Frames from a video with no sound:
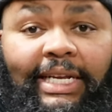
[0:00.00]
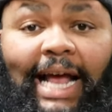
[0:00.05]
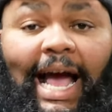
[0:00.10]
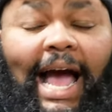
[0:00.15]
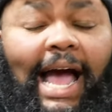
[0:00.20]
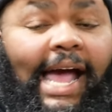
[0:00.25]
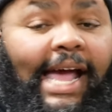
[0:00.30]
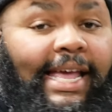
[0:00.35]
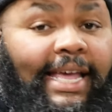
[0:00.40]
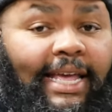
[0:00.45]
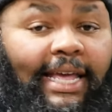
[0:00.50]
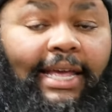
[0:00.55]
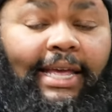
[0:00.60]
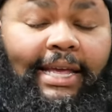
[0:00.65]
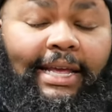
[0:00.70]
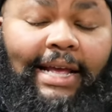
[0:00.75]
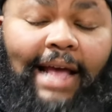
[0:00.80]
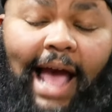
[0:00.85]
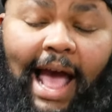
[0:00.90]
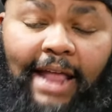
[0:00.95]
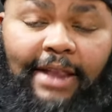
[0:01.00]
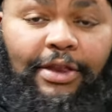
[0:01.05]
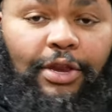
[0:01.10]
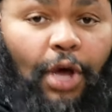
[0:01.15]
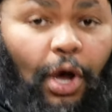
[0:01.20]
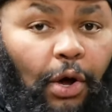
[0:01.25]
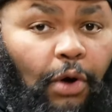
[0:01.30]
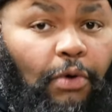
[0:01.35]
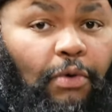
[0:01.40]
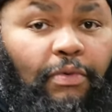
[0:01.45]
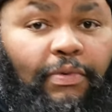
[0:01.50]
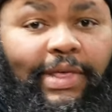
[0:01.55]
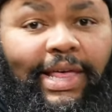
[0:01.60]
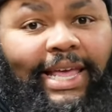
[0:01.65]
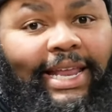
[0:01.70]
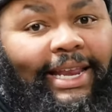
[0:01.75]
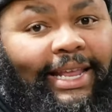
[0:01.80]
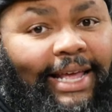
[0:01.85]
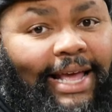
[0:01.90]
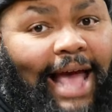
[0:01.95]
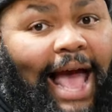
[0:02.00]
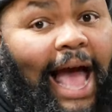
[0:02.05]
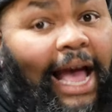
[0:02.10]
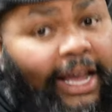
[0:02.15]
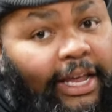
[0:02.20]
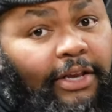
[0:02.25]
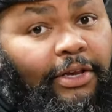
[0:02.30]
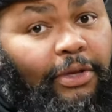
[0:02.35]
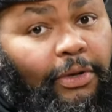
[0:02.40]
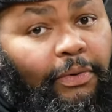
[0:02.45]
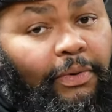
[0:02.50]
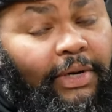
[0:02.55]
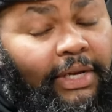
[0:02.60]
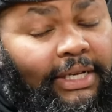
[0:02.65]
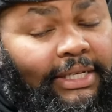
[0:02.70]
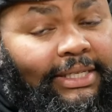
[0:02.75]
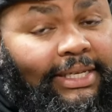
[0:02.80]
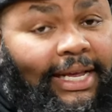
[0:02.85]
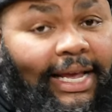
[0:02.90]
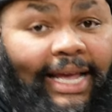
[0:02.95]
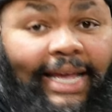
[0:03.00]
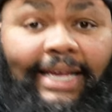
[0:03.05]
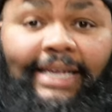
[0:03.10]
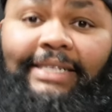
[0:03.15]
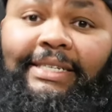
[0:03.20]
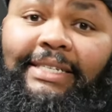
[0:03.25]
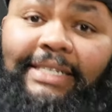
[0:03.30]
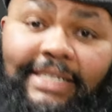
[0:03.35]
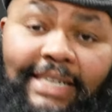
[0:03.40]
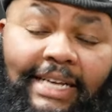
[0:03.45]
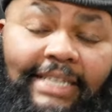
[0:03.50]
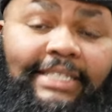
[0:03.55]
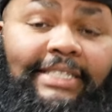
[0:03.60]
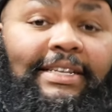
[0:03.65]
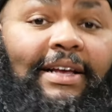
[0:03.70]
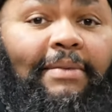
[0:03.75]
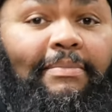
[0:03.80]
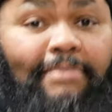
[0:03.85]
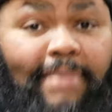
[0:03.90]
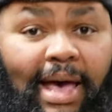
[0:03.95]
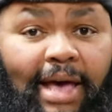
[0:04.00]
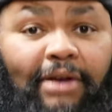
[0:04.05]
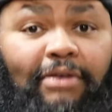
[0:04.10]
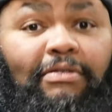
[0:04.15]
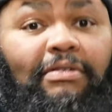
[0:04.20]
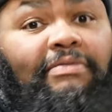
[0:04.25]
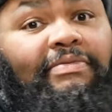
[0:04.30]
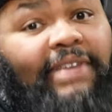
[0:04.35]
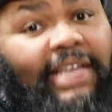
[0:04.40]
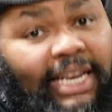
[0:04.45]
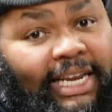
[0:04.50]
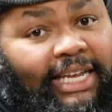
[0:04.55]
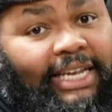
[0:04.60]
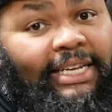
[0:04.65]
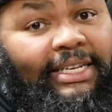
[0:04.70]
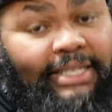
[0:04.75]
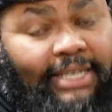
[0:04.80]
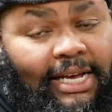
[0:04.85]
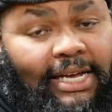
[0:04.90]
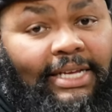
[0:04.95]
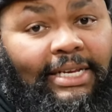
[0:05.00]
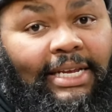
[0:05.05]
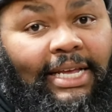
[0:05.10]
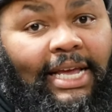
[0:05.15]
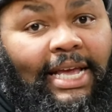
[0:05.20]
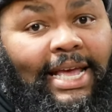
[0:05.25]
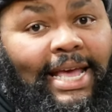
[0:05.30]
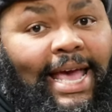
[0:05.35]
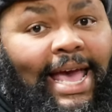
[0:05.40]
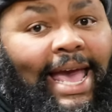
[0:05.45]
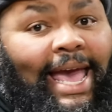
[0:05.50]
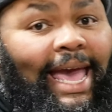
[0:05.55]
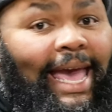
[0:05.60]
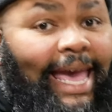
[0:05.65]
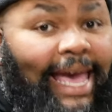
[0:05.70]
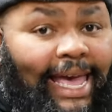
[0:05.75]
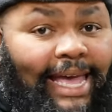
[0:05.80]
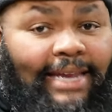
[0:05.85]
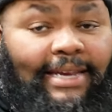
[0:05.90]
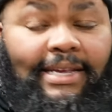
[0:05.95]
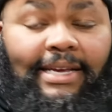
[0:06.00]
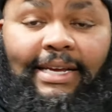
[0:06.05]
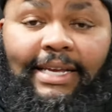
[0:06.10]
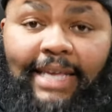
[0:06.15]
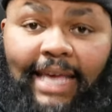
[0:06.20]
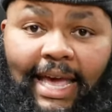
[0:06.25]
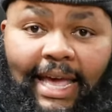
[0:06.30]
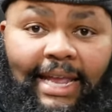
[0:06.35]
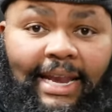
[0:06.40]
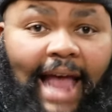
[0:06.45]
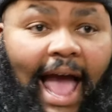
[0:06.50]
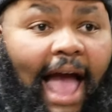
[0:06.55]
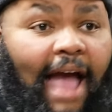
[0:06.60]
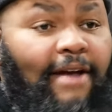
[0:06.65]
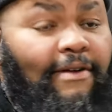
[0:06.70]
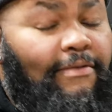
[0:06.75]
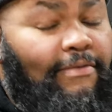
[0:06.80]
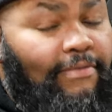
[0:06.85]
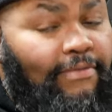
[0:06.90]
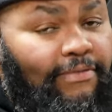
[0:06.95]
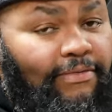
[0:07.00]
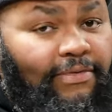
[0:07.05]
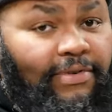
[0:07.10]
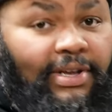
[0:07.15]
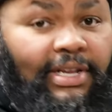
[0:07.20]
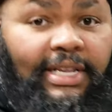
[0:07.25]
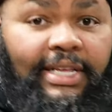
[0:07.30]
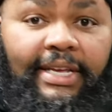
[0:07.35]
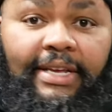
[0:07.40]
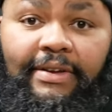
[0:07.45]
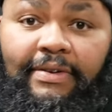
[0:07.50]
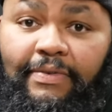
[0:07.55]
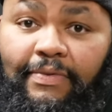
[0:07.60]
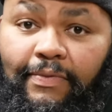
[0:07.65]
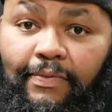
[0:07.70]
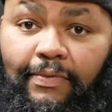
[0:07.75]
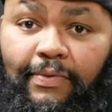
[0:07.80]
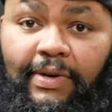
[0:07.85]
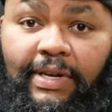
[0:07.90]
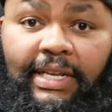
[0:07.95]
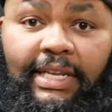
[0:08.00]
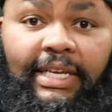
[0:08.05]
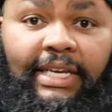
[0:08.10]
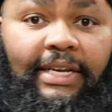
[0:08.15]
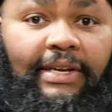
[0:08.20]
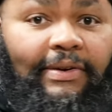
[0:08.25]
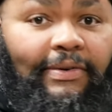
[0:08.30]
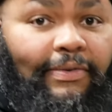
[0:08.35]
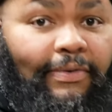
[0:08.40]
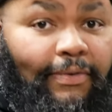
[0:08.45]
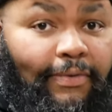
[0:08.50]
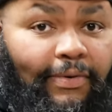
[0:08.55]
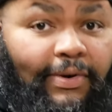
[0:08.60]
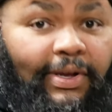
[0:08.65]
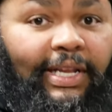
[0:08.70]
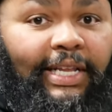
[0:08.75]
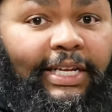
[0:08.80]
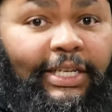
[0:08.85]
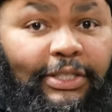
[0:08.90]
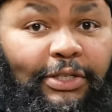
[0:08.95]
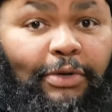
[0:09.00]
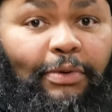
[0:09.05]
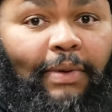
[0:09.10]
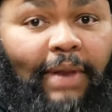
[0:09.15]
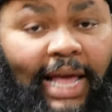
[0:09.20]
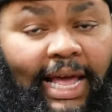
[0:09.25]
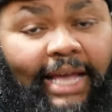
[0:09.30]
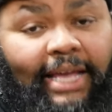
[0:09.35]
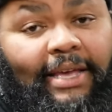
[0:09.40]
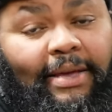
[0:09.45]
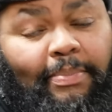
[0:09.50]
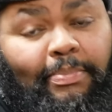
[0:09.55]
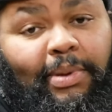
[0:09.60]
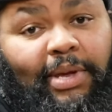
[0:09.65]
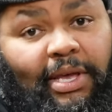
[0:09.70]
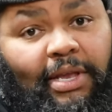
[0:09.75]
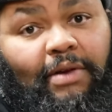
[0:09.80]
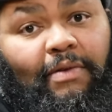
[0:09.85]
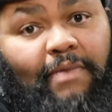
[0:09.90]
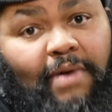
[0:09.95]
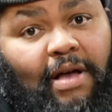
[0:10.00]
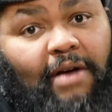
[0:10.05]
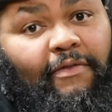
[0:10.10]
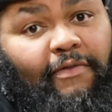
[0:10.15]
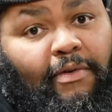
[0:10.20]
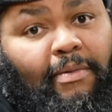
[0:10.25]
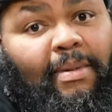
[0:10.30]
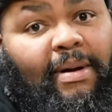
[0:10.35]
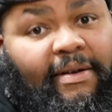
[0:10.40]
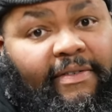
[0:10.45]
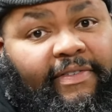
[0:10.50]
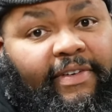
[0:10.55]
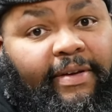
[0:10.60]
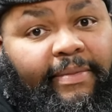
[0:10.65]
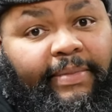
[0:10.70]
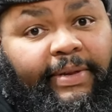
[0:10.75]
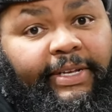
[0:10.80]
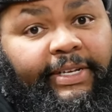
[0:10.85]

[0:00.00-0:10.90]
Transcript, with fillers: I I know that I can do it. It's just a matter of getting it done. And again, I really, really, really do like being around for my family.